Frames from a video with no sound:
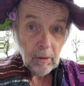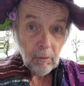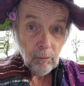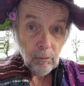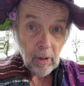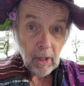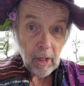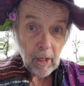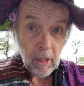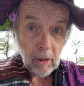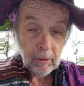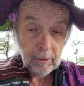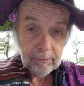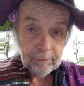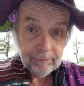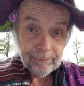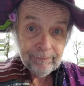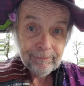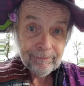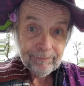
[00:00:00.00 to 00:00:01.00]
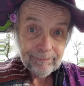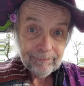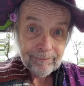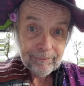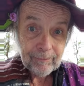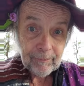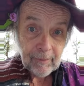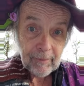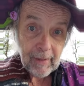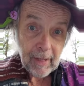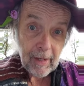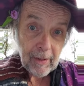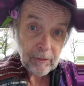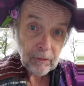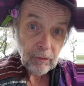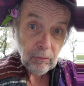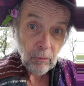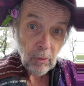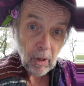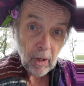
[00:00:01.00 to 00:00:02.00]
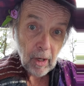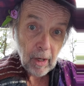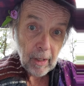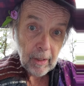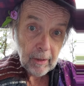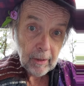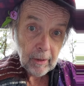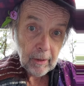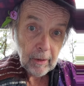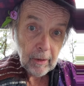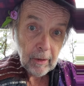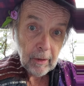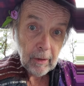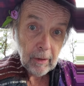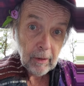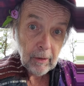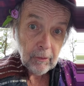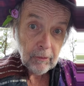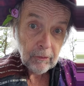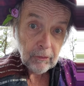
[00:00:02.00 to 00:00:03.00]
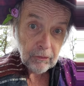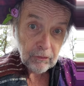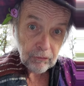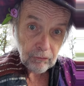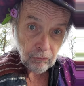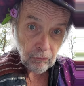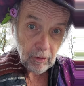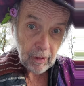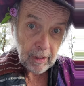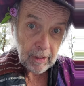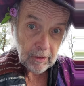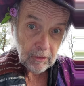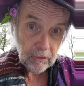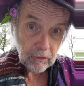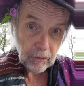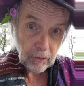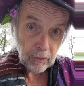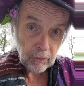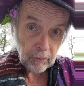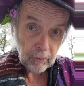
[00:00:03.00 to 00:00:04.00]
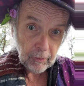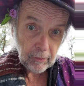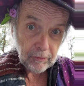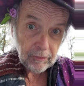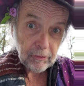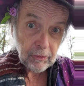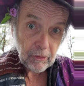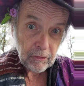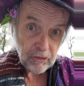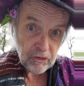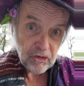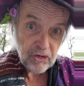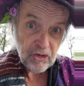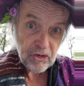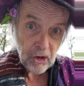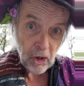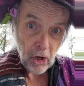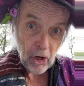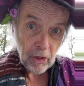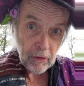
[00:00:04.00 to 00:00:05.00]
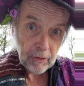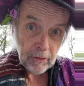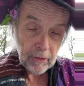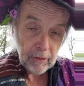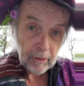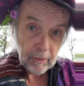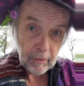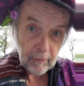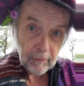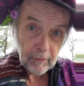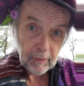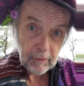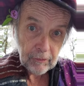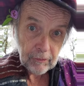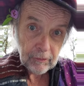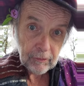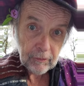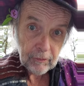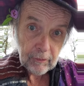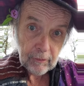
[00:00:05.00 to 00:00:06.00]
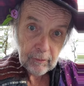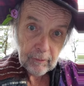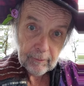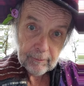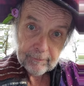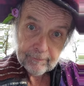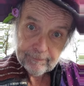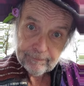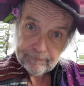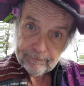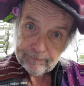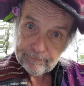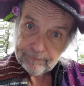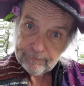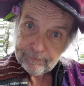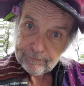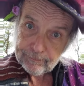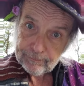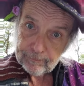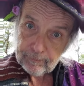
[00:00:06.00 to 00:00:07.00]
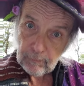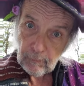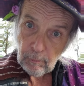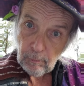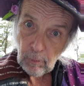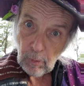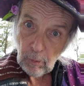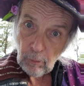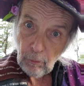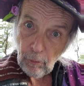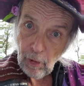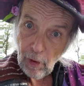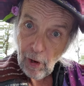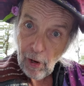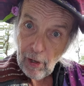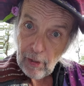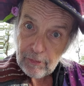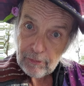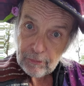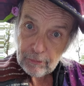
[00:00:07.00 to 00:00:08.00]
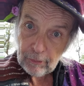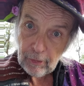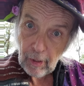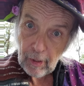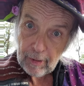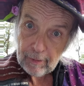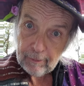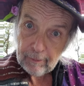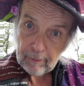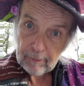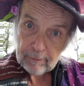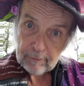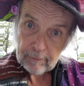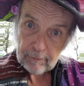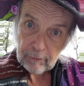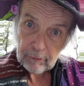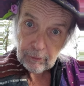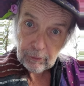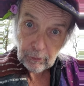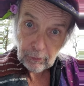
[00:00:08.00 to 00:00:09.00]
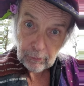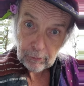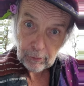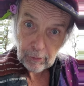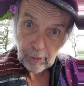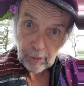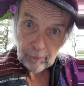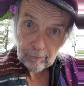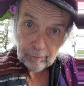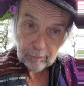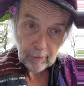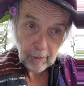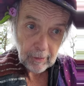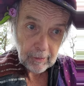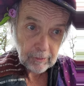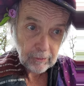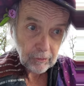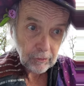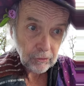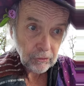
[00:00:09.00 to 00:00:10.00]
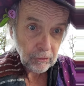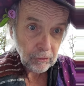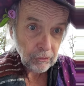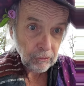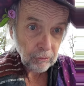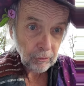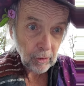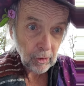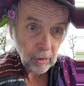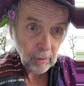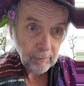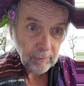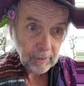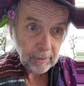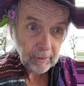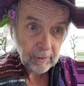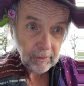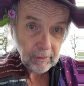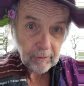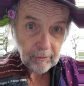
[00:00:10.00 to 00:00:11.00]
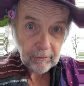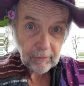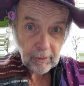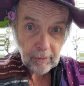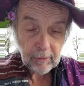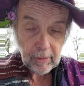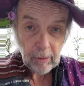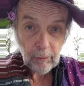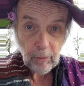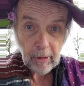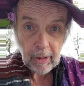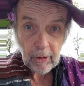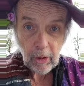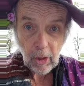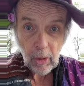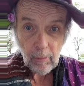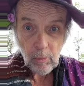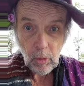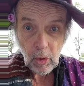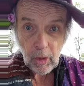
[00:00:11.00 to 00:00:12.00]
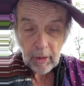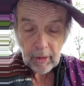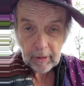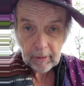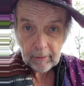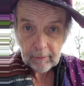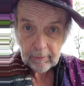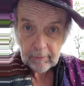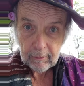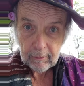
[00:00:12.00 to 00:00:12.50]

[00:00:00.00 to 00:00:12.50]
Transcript: Well, that's why straight tourists shun this mirage-like so-called flight to Chitral, because they wait all morning.